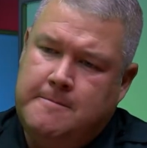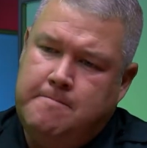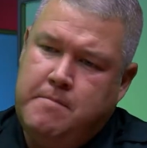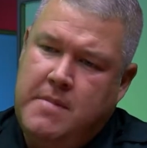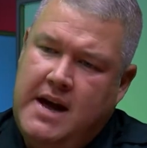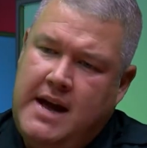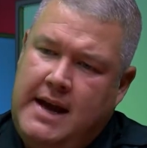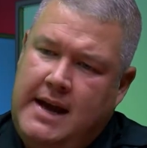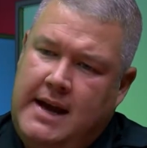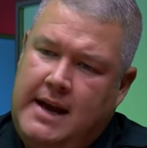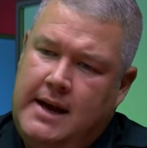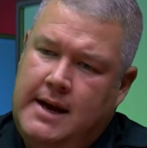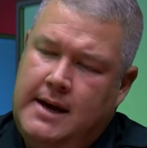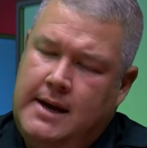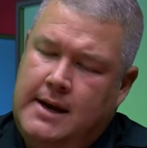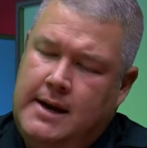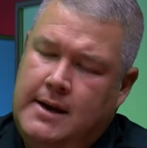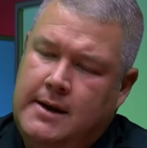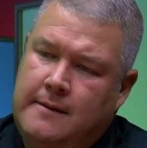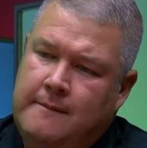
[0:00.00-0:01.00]

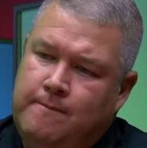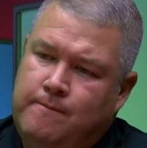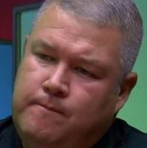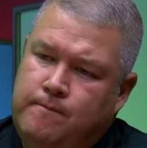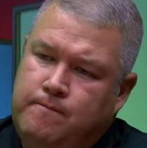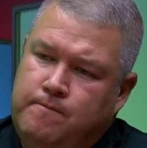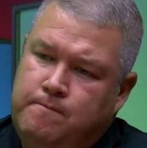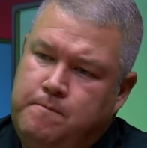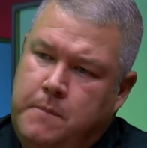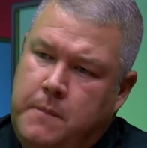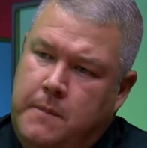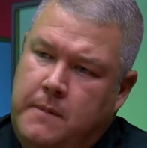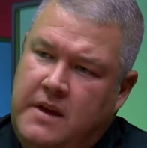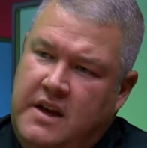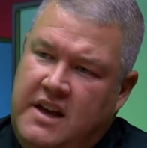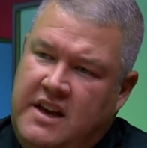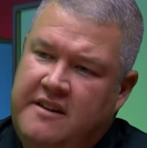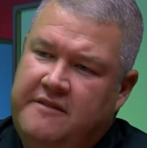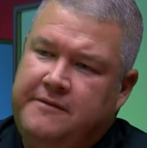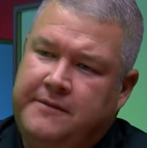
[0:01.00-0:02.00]
And
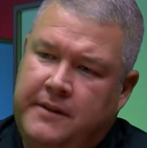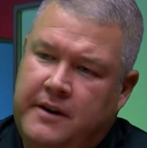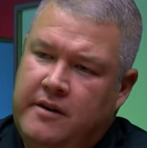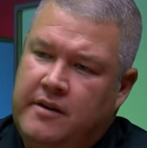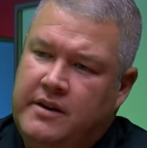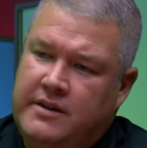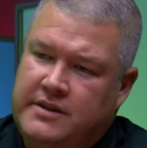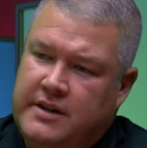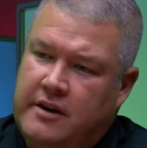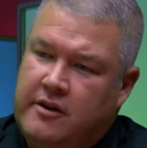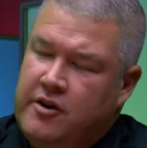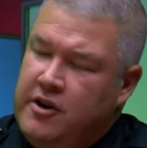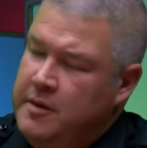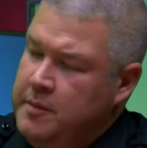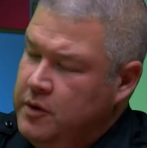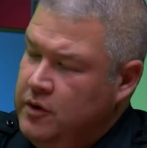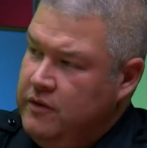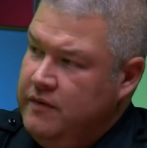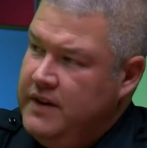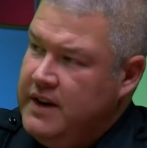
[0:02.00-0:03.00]
if there is a
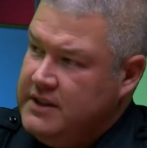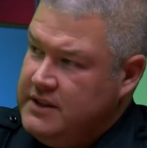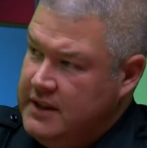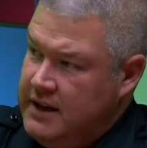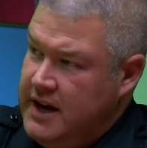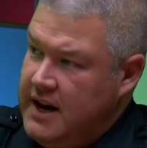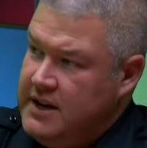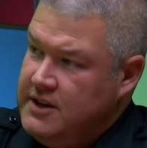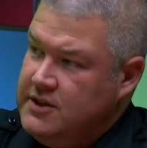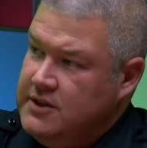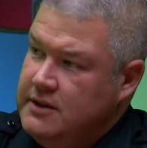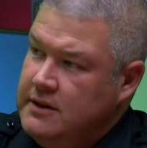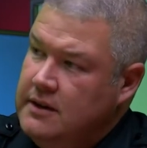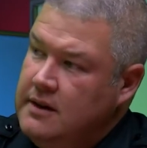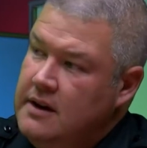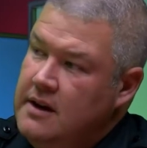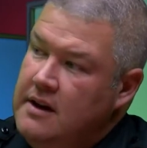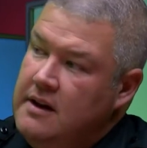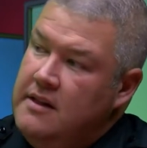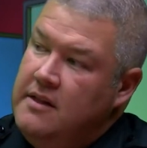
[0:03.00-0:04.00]
criminal investigation,
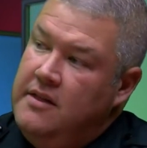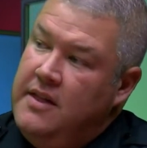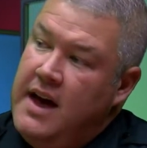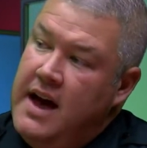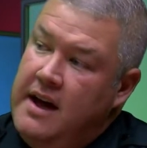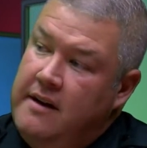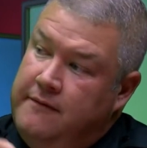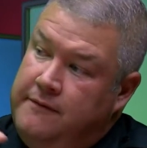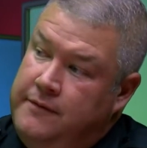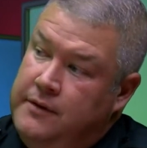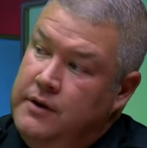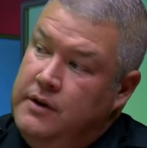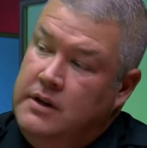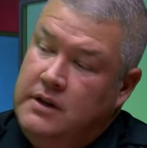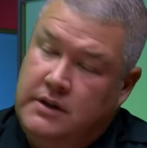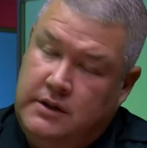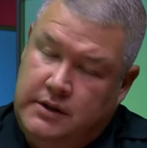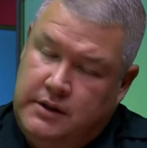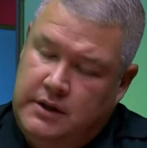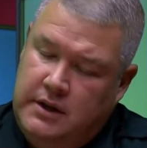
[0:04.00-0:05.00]
that
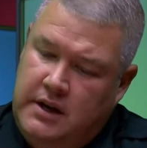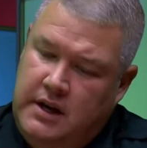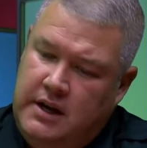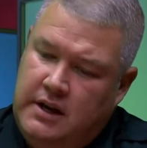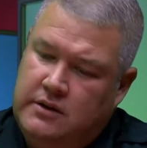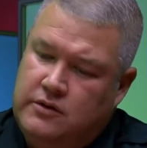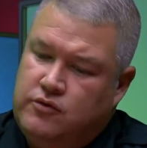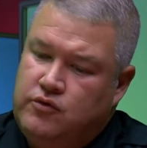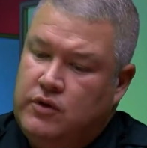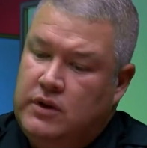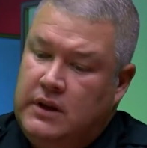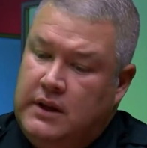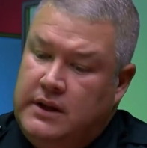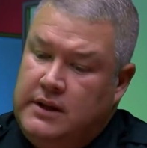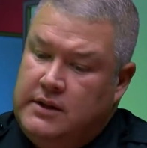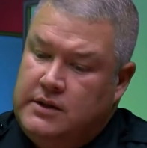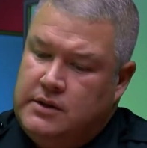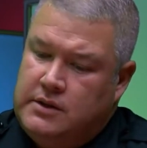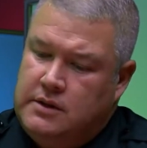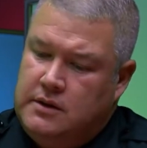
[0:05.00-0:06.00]
footage is
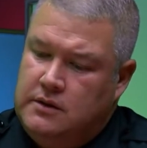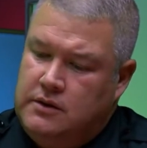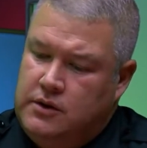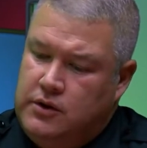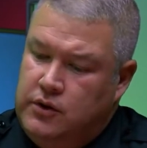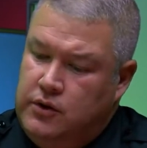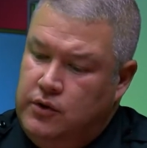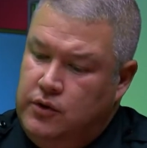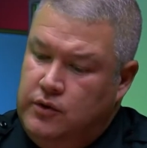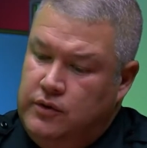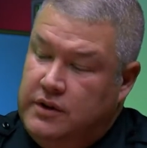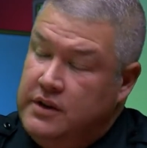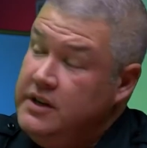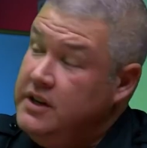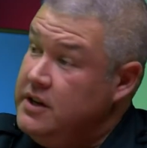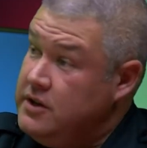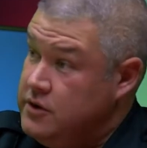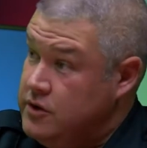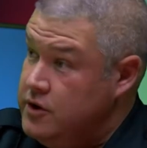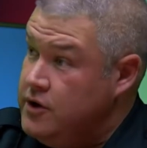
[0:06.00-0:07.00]
released to the
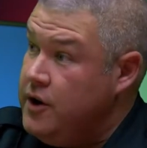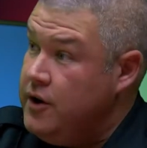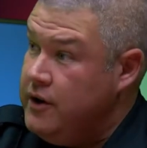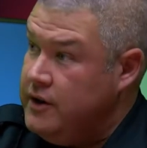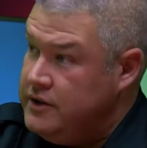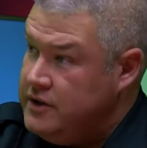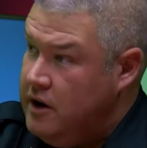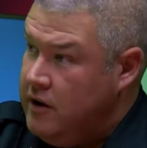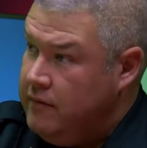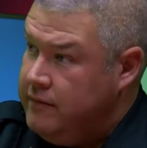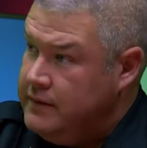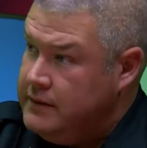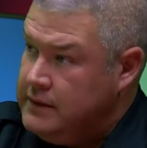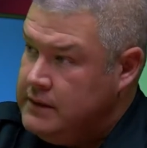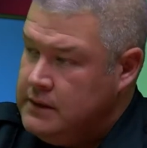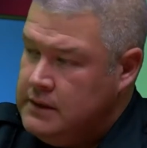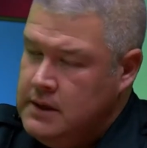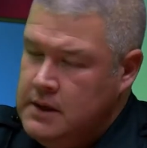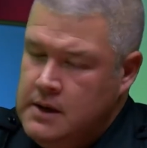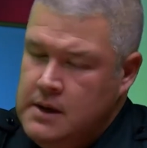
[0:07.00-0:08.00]
district attorney's
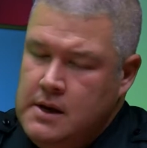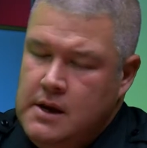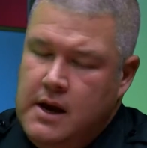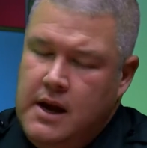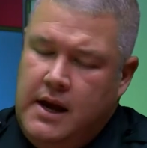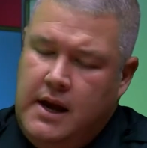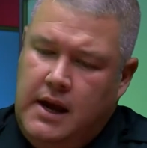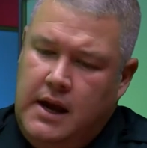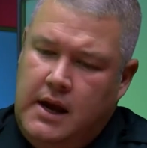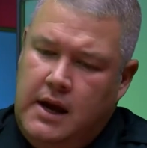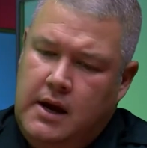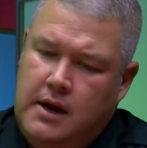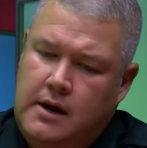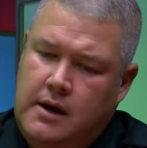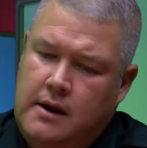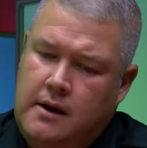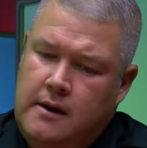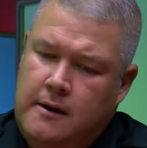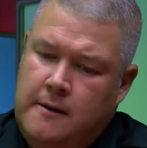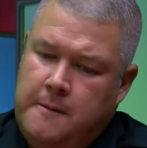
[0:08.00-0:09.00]
office,
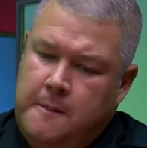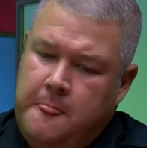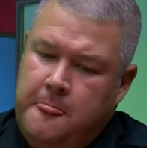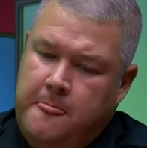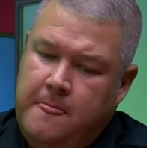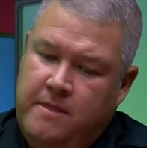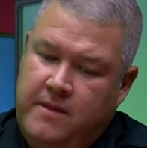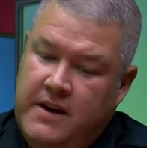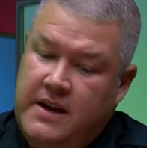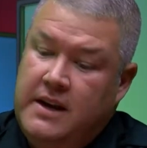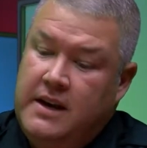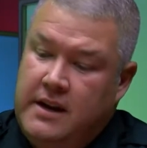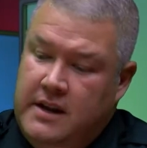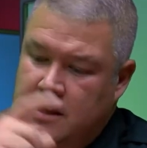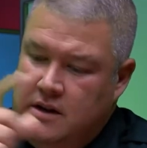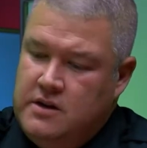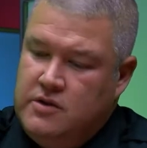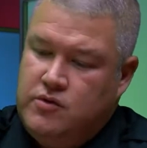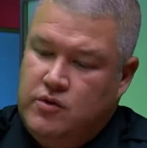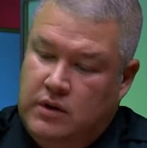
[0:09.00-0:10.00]
and then it
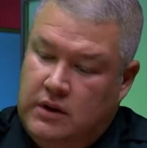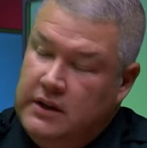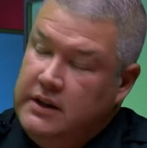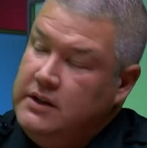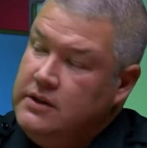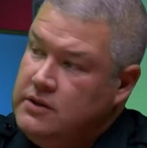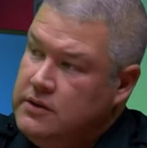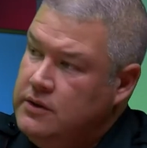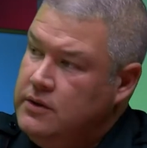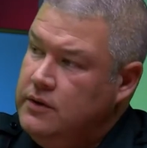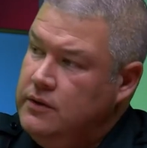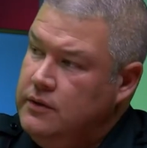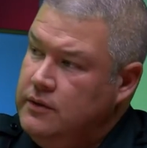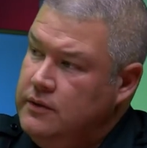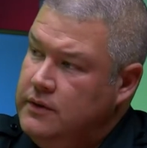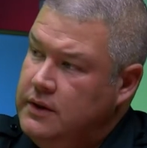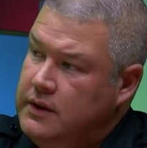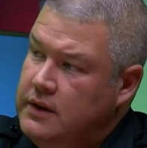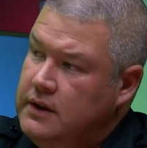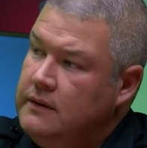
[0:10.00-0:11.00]
is released to the